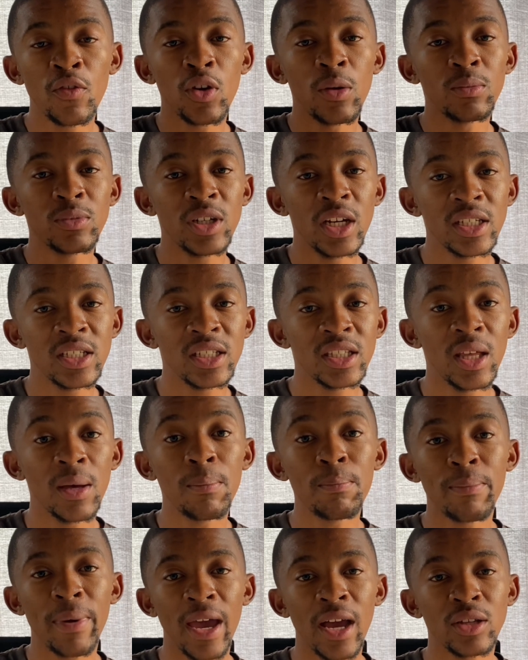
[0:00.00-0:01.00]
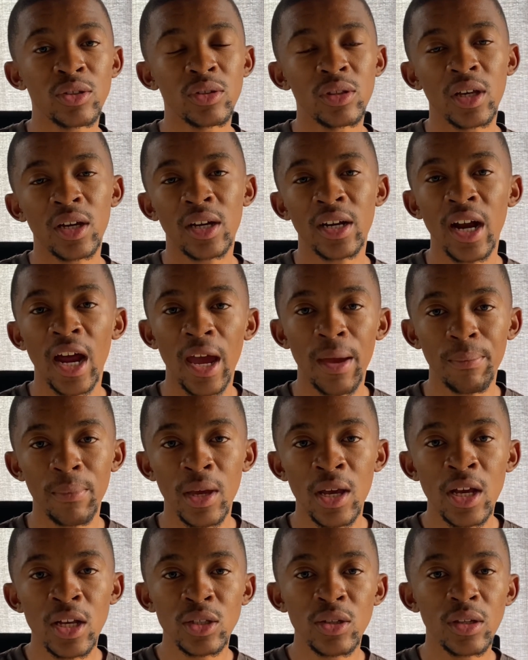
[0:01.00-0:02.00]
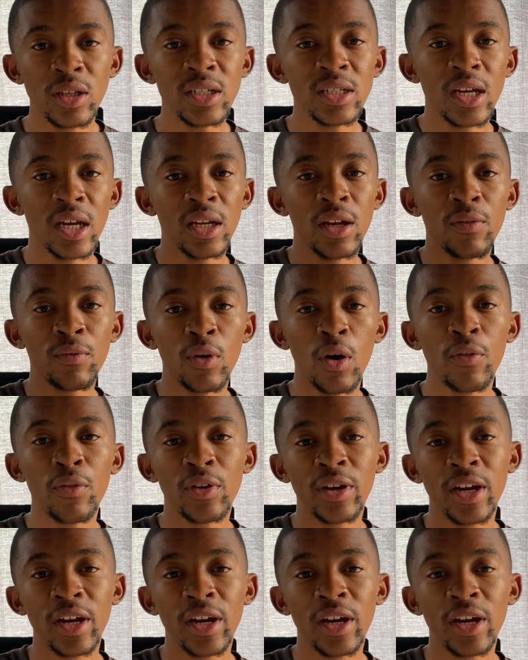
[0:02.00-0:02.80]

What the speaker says: from tracing them back to the crime. So this can involve